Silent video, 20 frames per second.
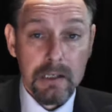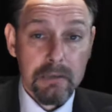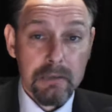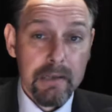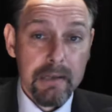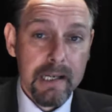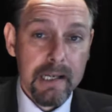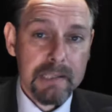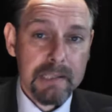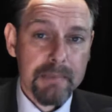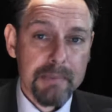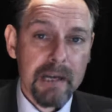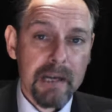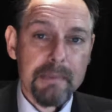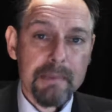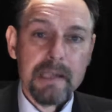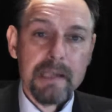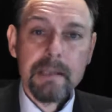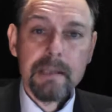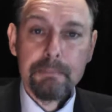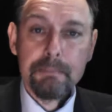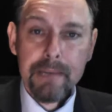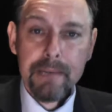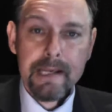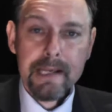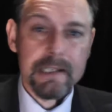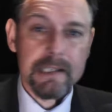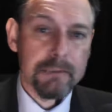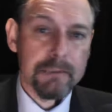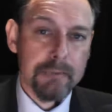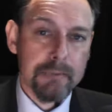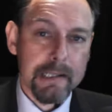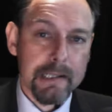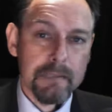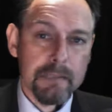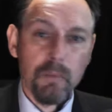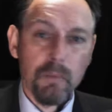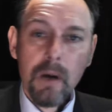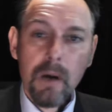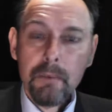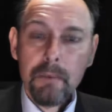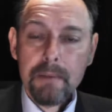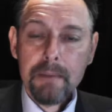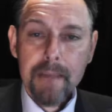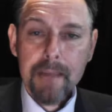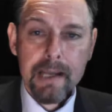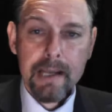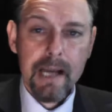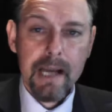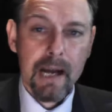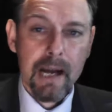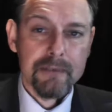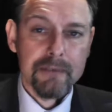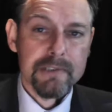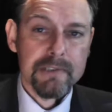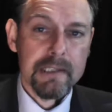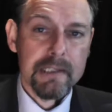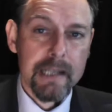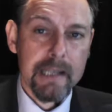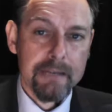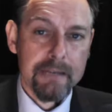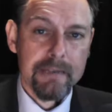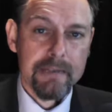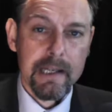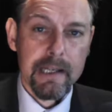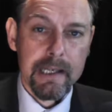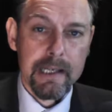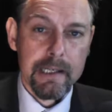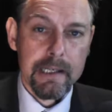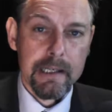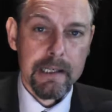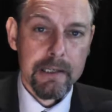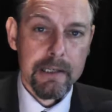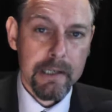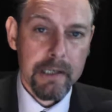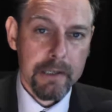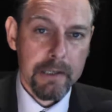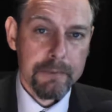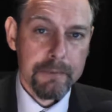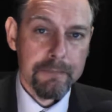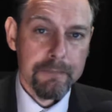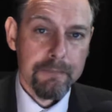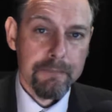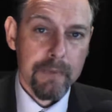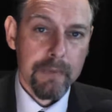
Hungary is becoming the biggest reason why we may have to leave the EU.